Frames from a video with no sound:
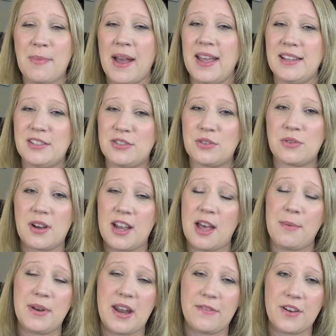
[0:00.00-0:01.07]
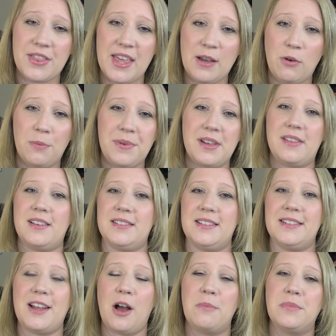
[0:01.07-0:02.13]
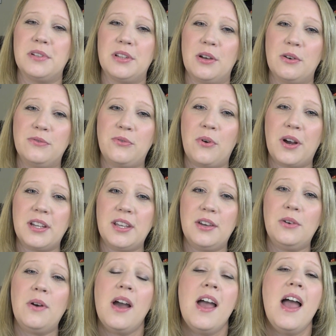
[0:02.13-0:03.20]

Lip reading: My Instagram and everything will be listed down below for you.